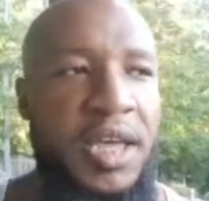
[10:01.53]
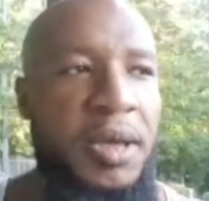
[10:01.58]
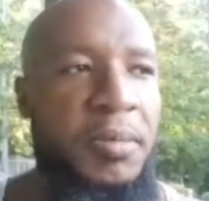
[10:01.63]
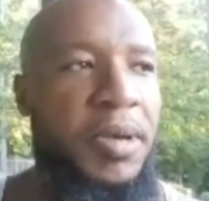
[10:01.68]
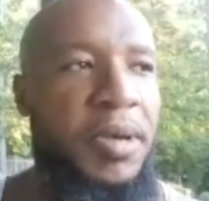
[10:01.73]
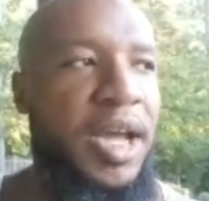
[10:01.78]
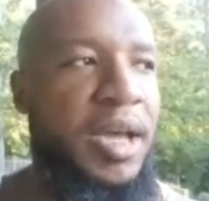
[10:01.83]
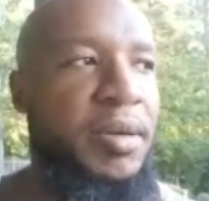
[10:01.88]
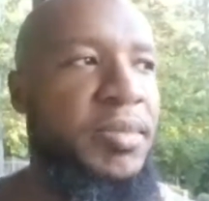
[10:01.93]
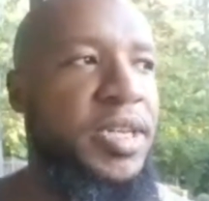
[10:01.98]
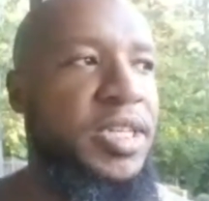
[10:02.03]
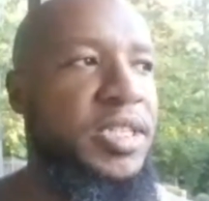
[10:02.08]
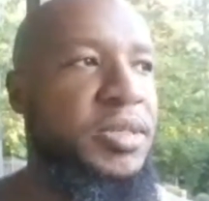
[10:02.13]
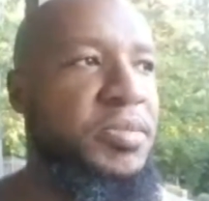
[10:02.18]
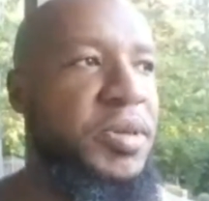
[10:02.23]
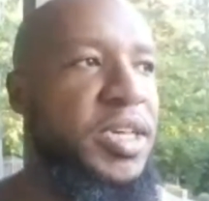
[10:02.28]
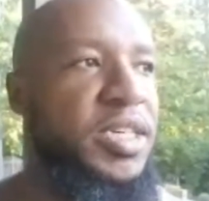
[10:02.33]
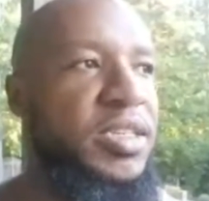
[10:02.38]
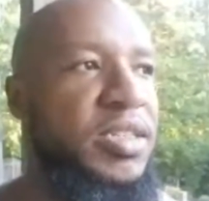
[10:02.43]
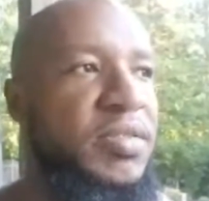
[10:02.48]
But I'm in a
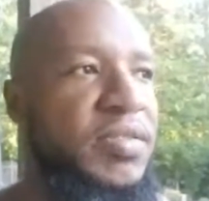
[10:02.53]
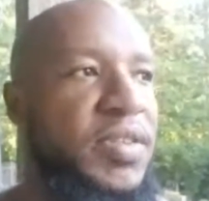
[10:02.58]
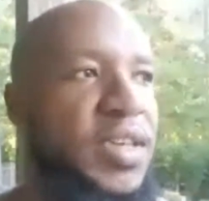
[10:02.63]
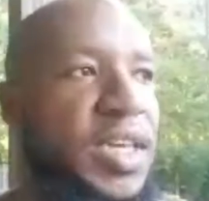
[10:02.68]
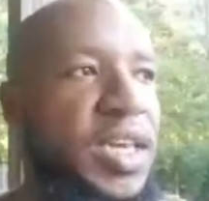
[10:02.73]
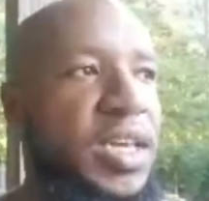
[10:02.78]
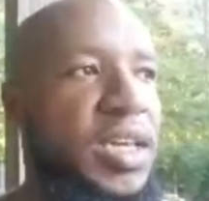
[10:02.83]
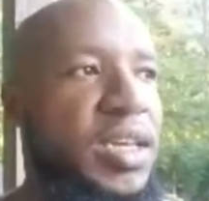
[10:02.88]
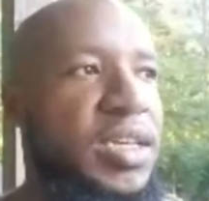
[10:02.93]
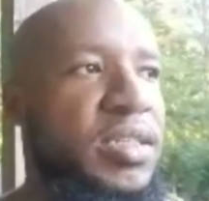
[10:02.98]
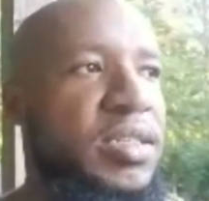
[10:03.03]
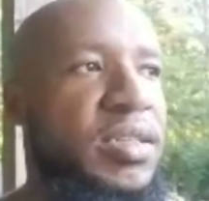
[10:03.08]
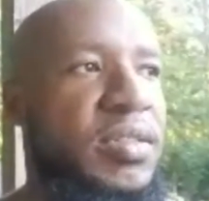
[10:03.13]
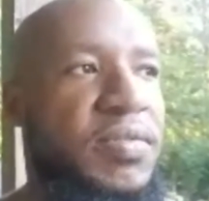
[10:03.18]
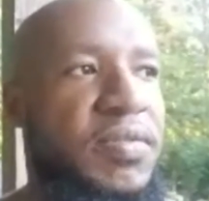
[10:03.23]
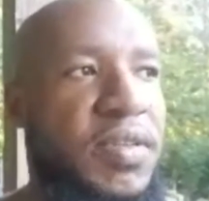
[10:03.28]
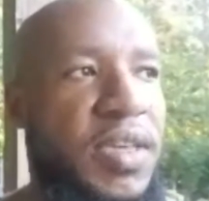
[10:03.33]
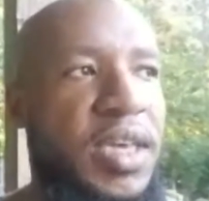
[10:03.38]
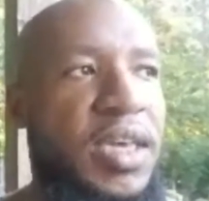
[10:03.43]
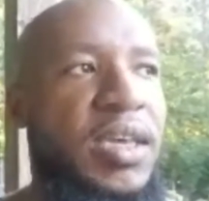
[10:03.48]
space of ease
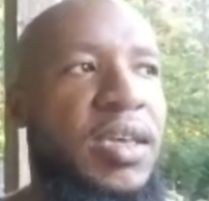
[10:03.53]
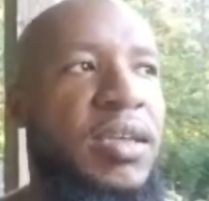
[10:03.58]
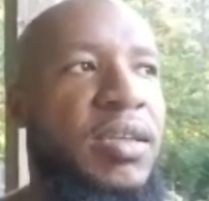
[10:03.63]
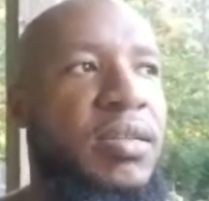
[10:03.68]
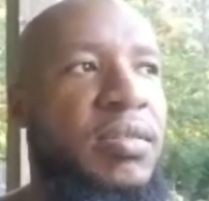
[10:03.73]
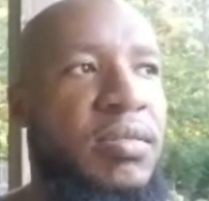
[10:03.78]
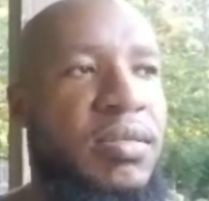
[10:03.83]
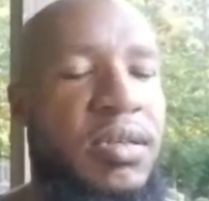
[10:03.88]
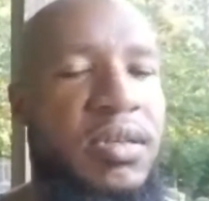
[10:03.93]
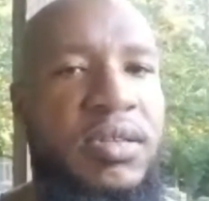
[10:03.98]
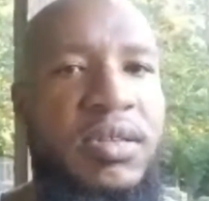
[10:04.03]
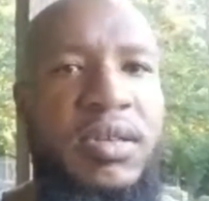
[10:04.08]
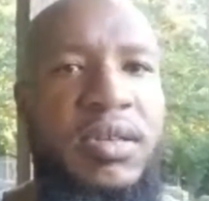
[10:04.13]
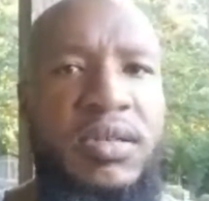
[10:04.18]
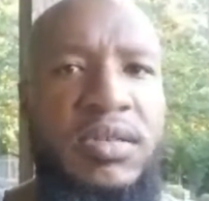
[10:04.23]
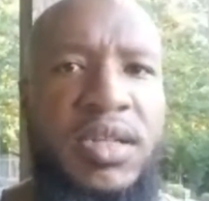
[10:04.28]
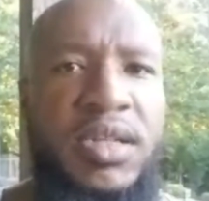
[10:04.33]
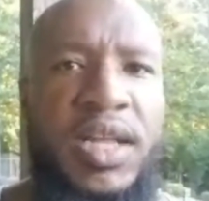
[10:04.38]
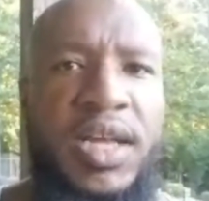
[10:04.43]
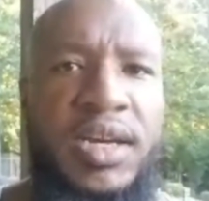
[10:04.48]
of, yeah,
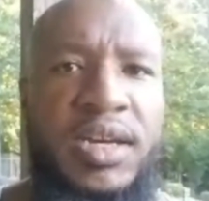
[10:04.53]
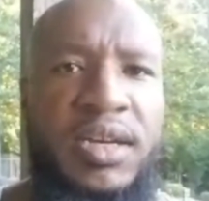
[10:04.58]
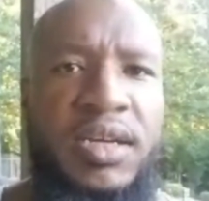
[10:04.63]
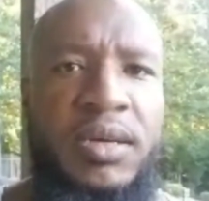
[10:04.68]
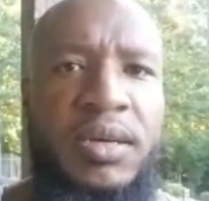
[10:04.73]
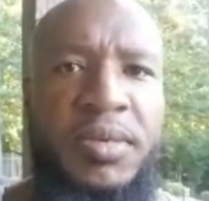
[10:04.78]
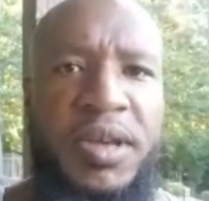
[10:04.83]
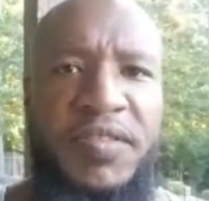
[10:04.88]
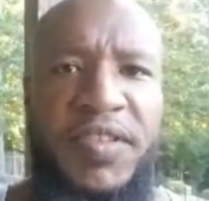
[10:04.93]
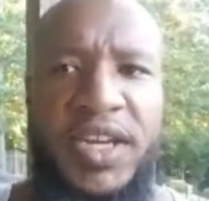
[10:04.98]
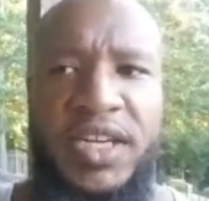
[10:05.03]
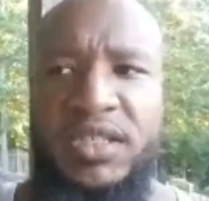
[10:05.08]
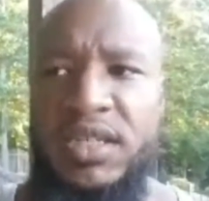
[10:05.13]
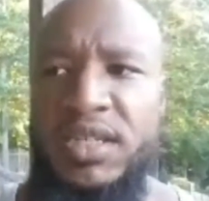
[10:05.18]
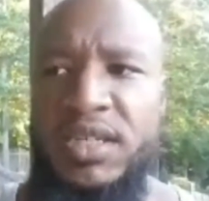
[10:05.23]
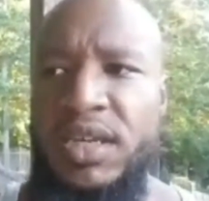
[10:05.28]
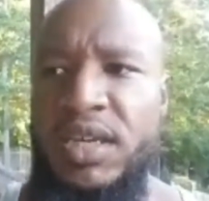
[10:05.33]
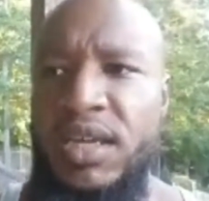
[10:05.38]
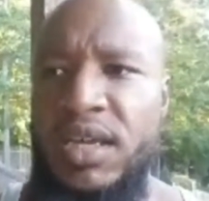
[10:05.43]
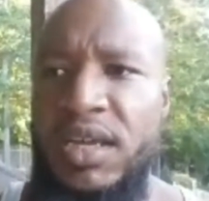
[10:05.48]
it's lining up. I've
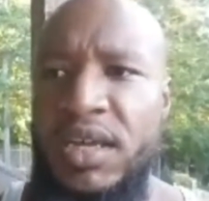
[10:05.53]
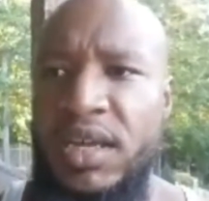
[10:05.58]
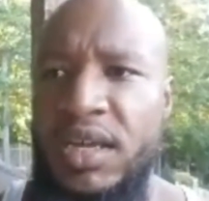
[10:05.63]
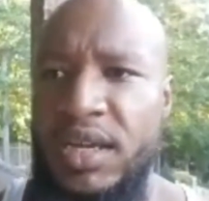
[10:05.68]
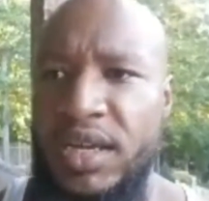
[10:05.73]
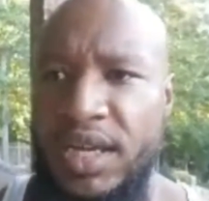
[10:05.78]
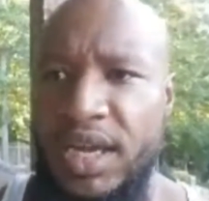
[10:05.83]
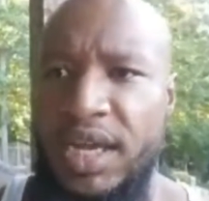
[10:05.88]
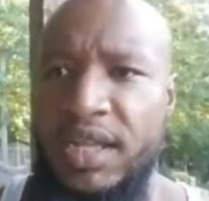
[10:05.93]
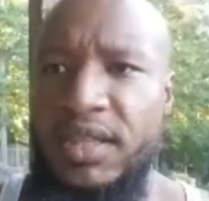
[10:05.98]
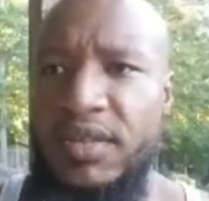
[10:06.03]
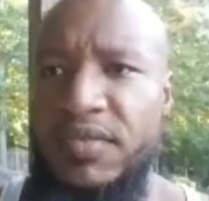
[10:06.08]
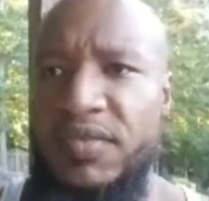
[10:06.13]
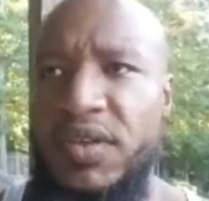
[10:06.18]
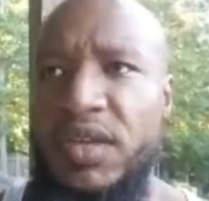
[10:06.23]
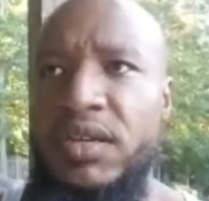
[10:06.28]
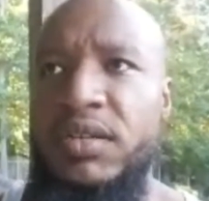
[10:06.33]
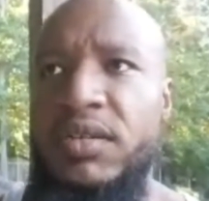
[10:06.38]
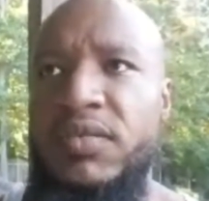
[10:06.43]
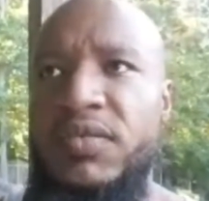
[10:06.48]
actually got the
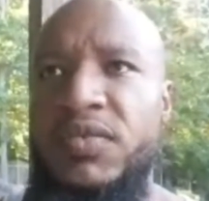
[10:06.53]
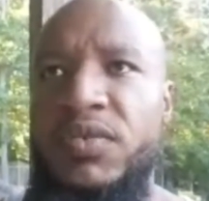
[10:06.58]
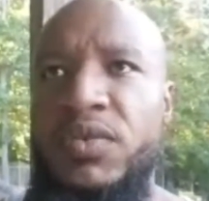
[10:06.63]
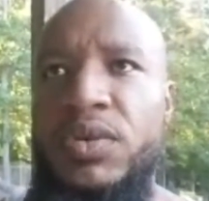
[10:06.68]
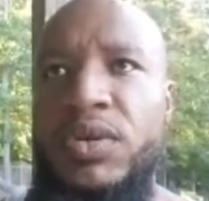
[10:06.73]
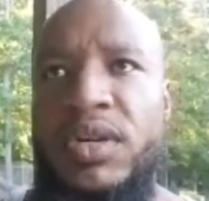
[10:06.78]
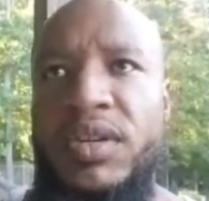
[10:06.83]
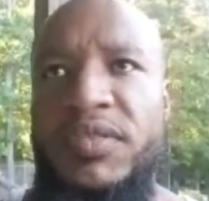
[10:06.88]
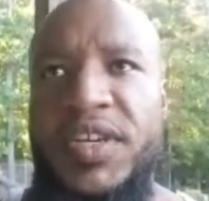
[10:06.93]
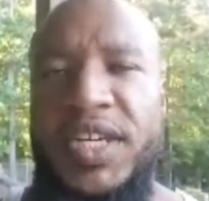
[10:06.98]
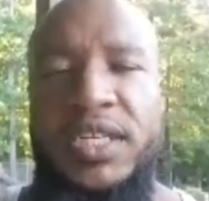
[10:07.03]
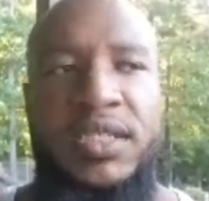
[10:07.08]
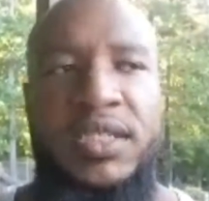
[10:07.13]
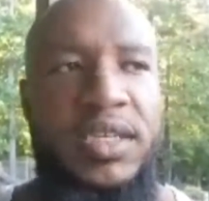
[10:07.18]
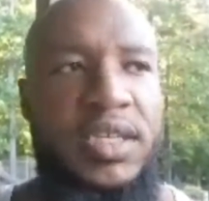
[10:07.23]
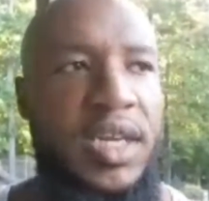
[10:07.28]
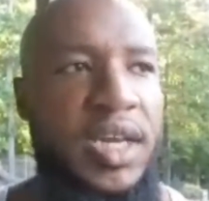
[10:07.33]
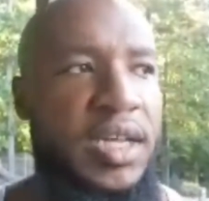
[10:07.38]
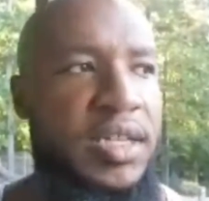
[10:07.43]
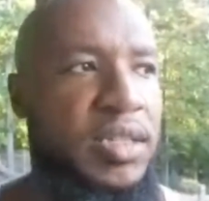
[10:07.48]
vehicle for it. I've
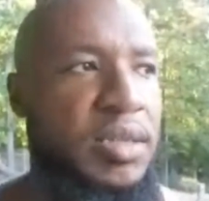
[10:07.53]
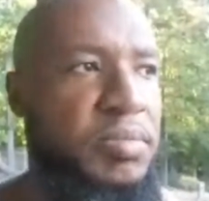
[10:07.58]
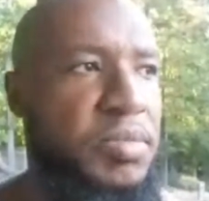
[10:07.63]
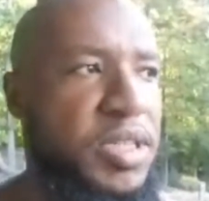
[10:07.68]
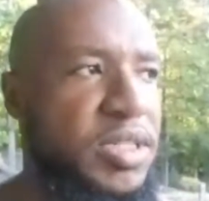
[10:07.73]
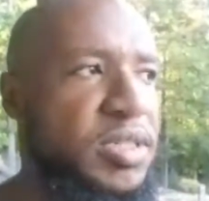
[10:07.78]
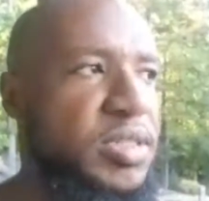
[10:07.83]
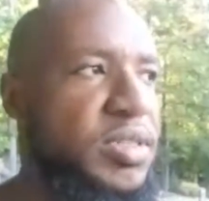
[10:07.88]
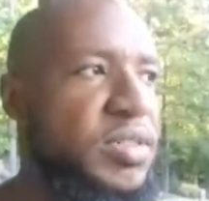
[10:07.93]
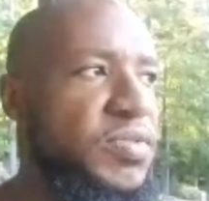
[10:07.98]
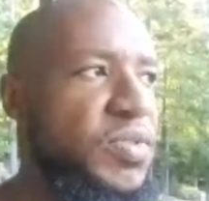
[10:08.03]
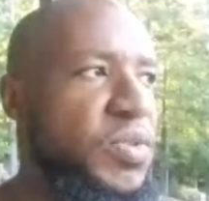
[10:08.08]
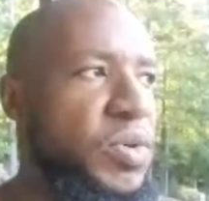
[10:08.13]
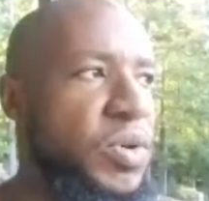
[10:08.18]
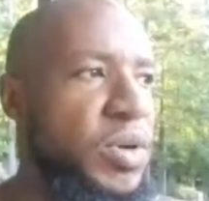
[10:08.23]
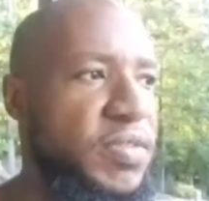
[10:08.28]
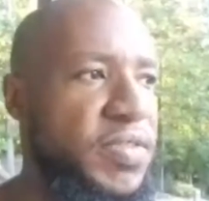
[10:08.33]
actually got the business for it.